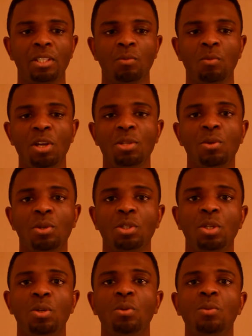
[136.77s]
what you could
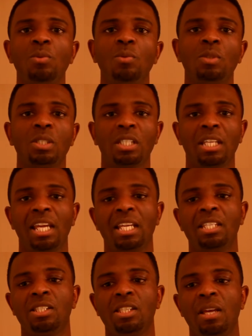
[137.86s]
do
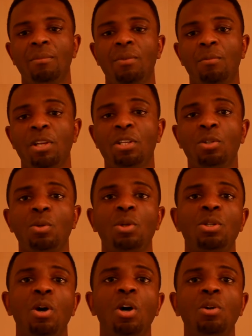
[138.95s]
is when you're doing
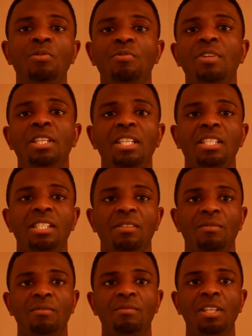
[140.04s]
your own
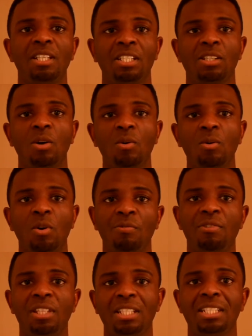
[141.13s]
fitness goal or
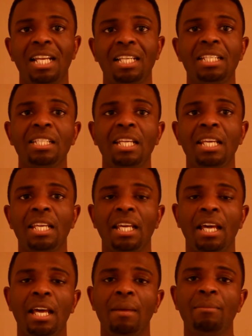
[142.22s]
fitness challenge,
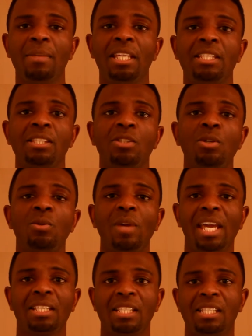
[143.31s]
is do
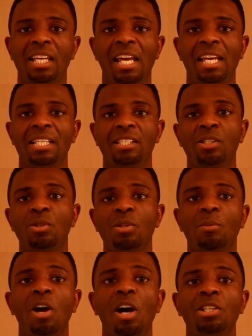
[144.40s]
exercise, do
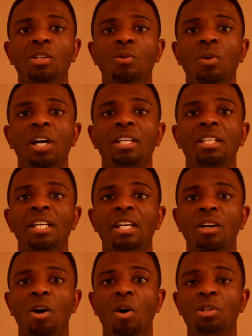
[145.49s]
some cardio work
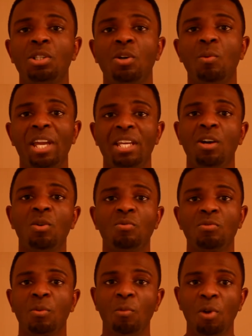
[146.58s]
on your way home
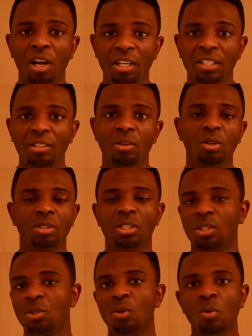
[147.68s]
from work or to
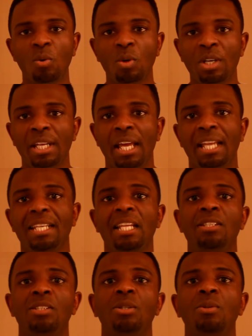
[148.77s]
school, and
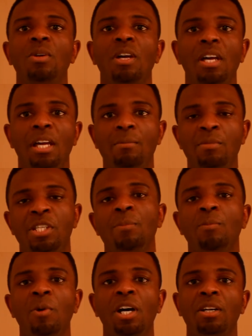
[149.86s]
then do
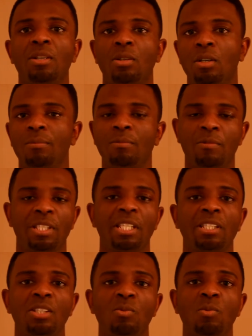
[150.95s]
gym work or
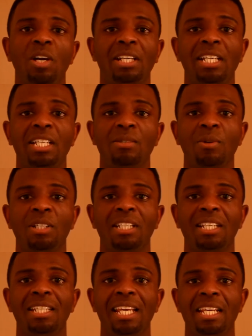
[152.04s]
resistance work later on
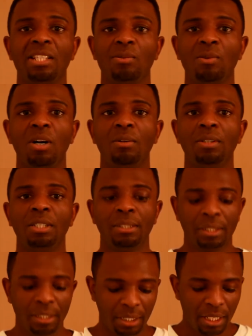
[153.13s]
in the day as well.
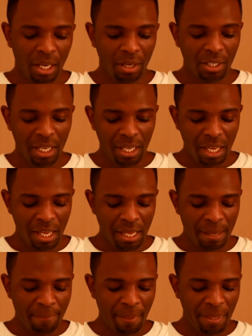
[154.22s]
Okay,
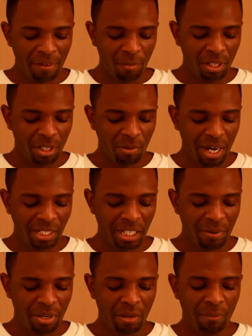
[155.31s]
now one of the
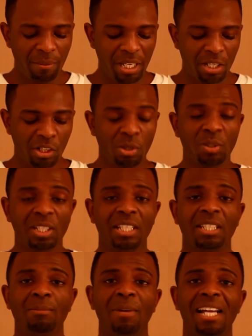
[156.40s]
criteria, making sure
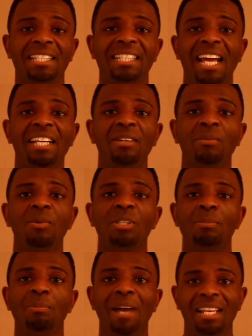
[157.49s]
that my diet
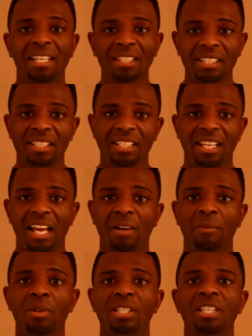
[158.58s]
was balanced. I
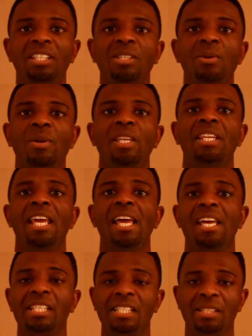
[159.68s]
wasn't doing
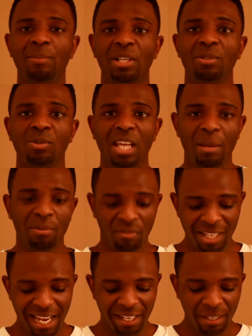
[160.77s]
a special type of
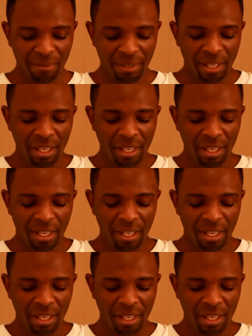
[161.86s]
diet,